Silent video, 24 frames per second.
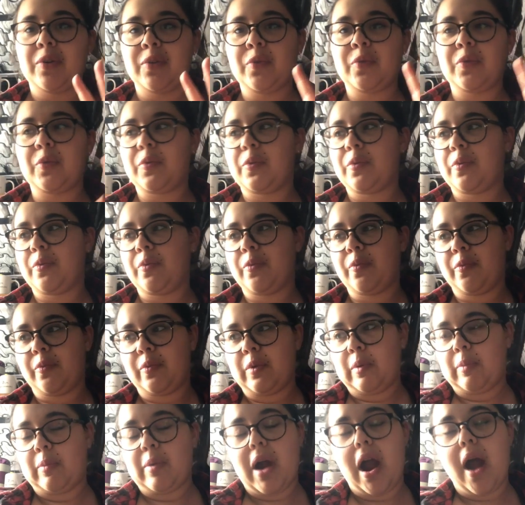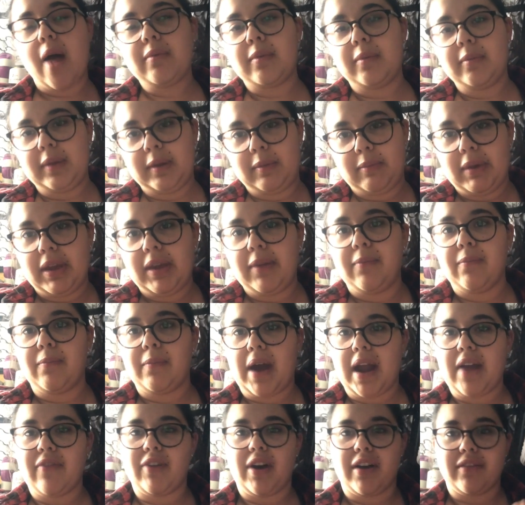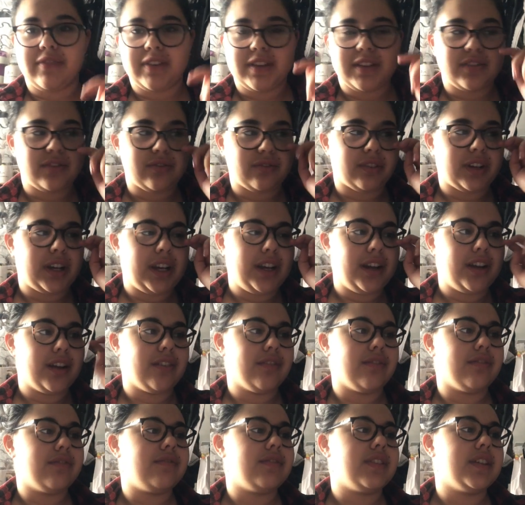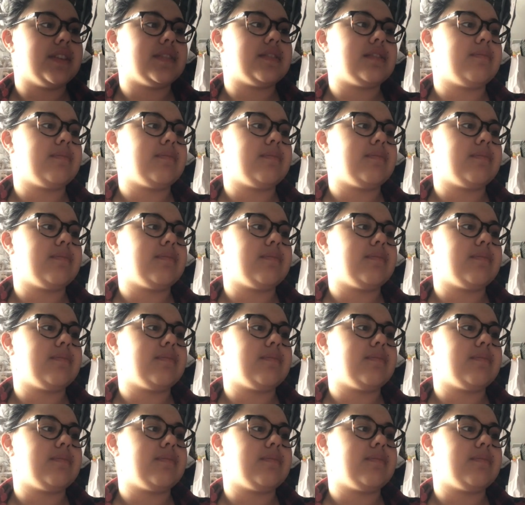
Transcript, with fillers: one will probably be my roughest read of this